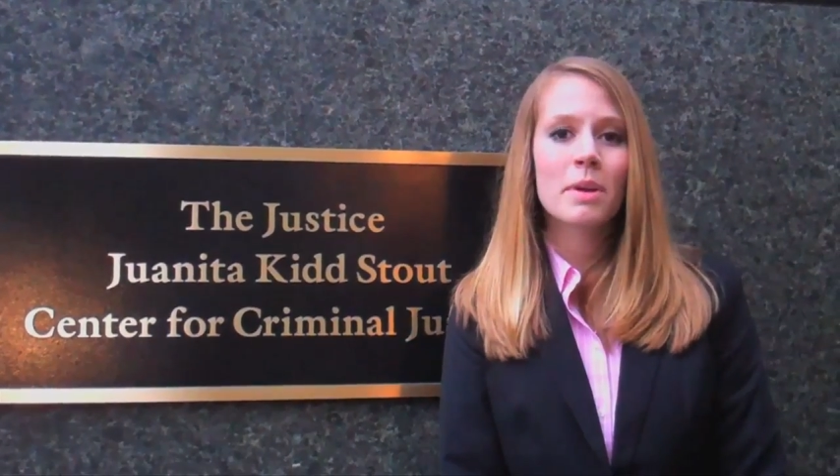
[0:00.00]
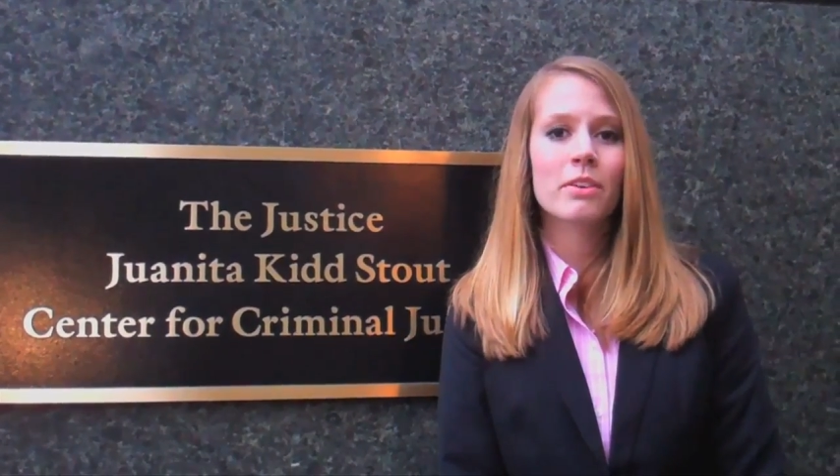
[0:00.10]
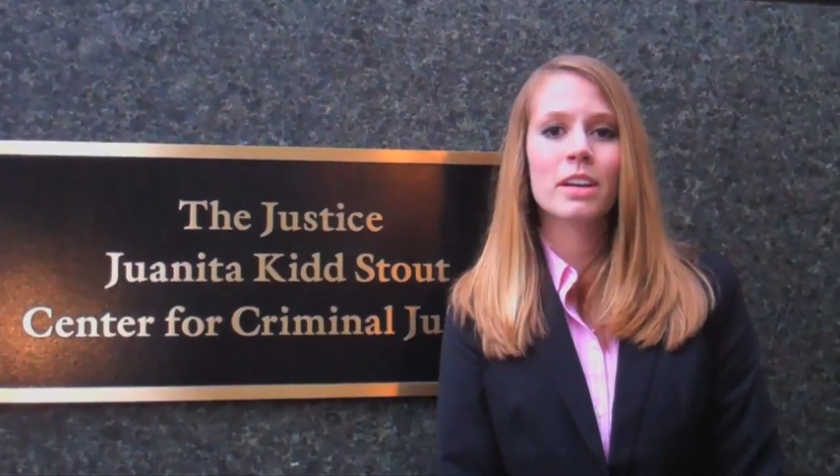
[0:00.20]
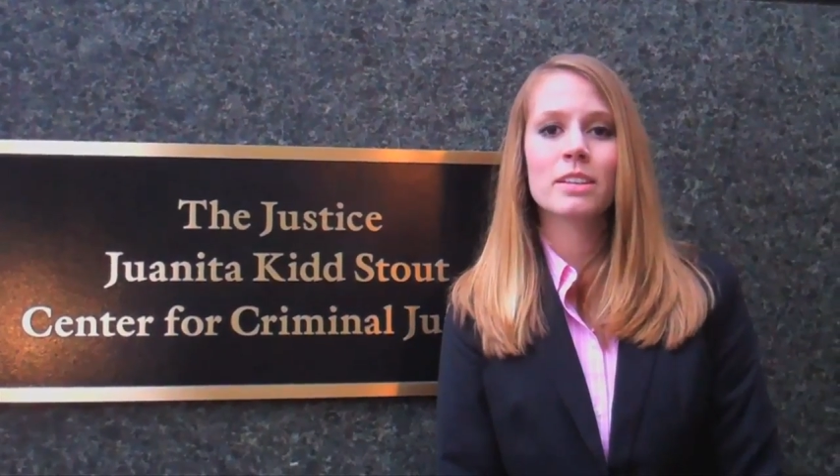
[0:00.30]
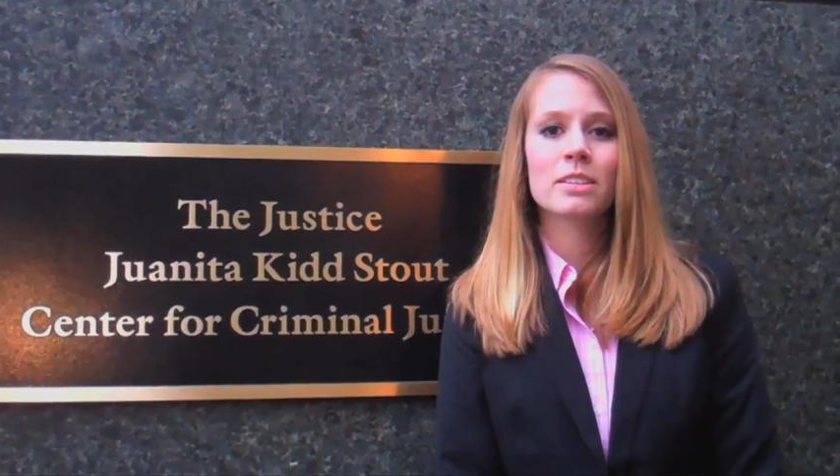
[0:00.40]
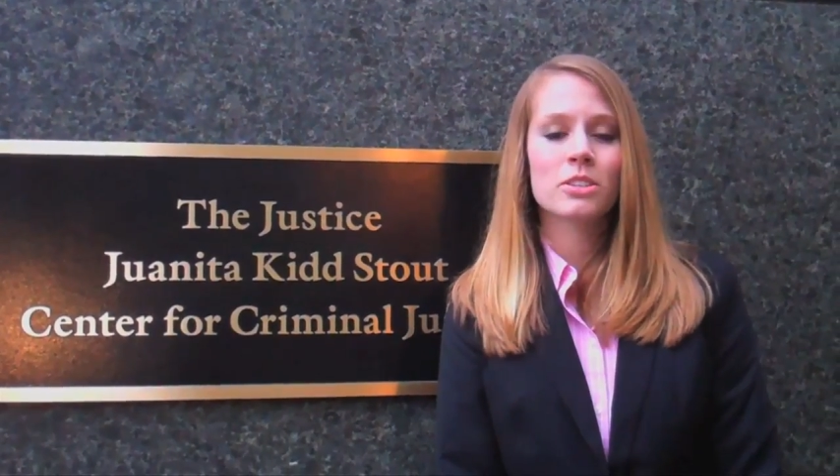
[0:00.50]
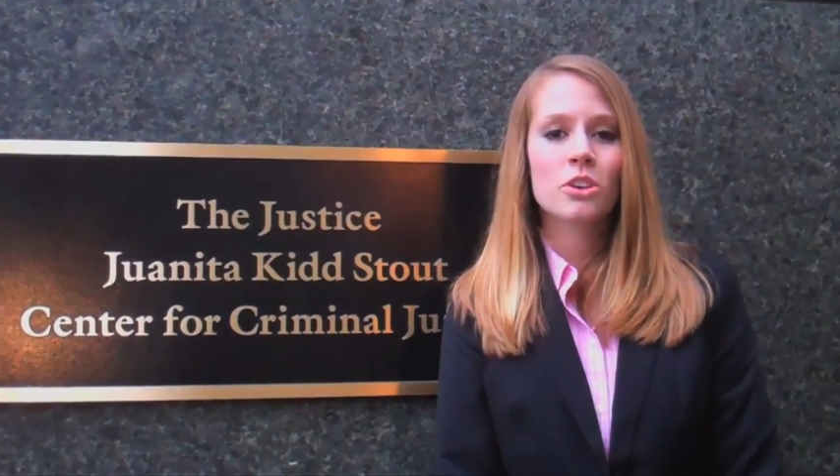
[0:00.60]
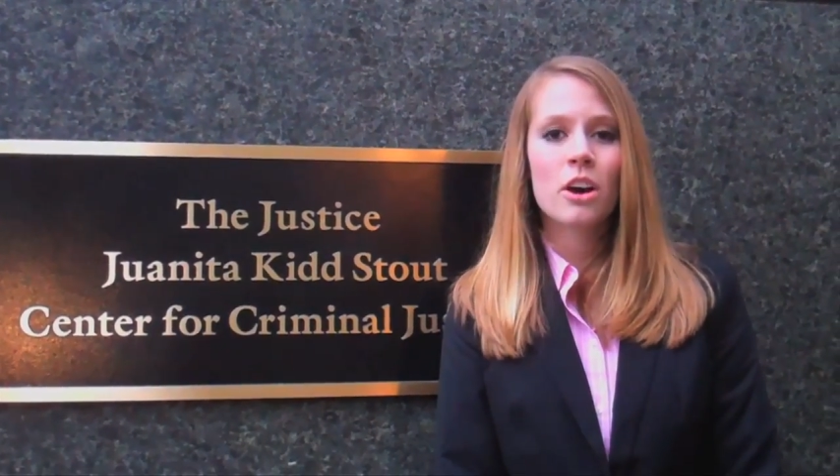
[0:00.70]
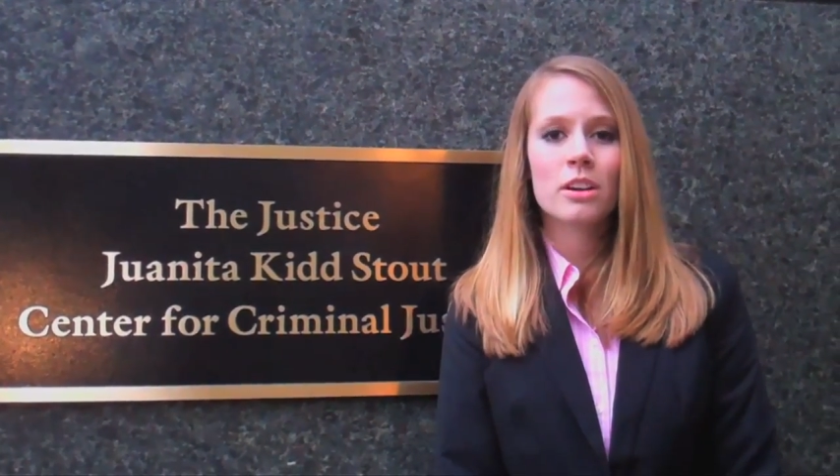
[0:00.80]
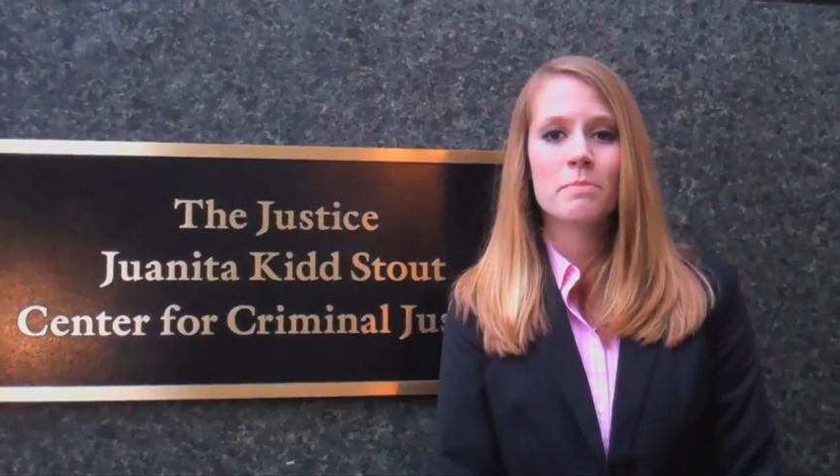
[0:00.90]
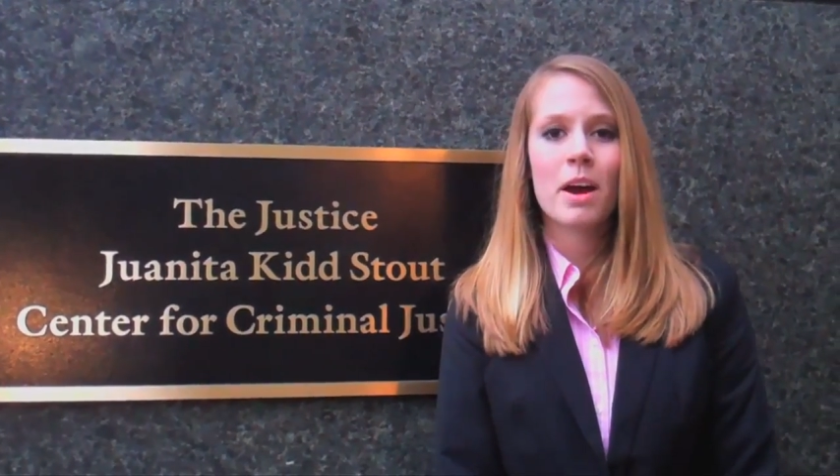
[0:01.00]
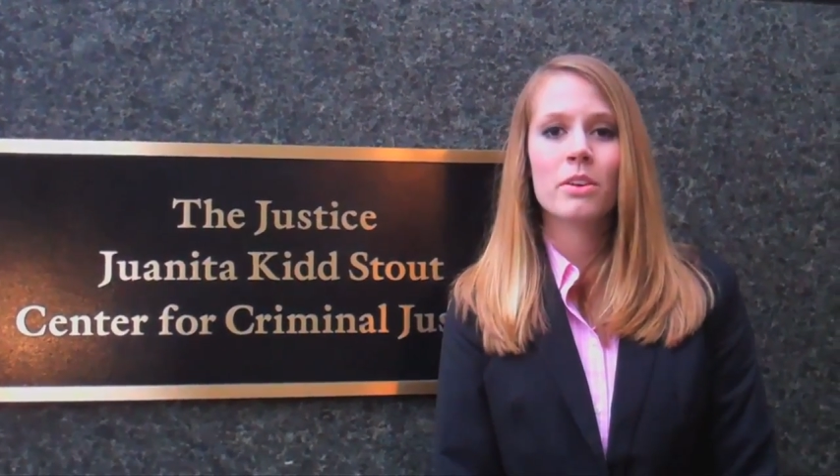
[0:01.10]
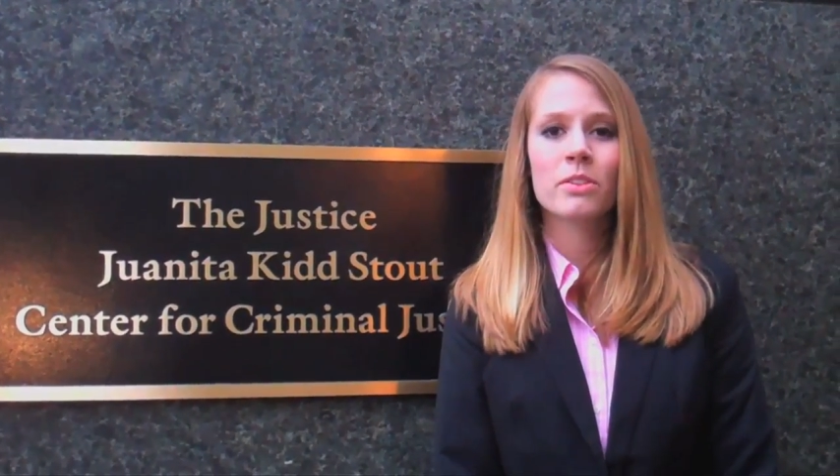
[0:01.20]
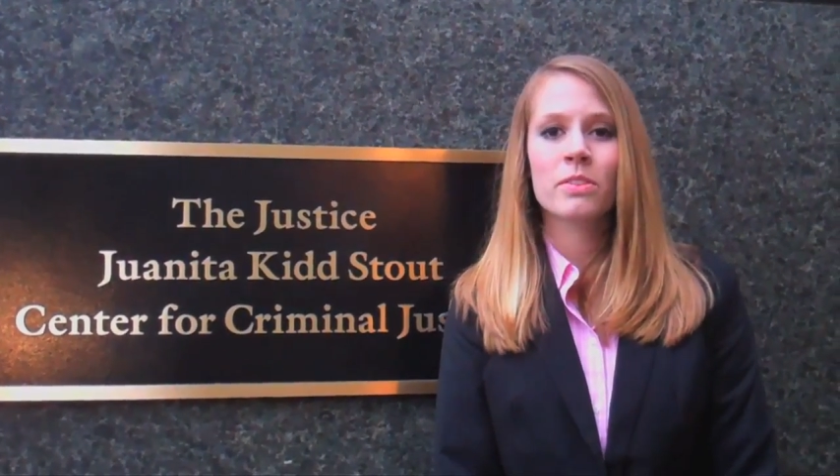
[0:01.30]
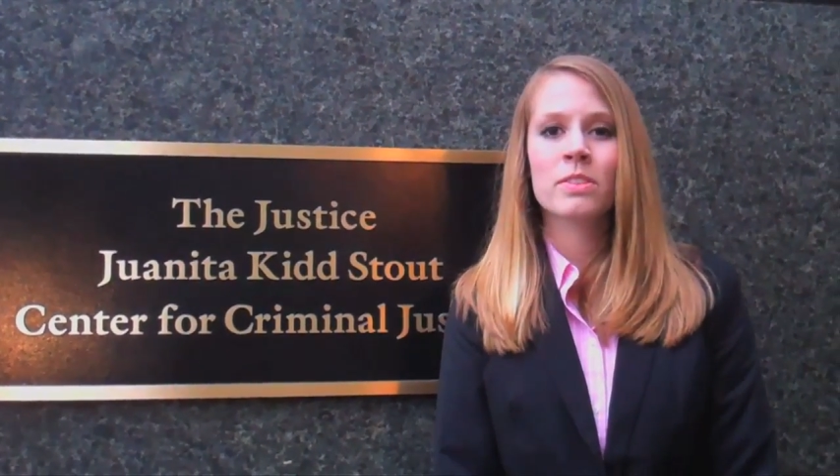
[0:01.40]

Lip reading: out and talk about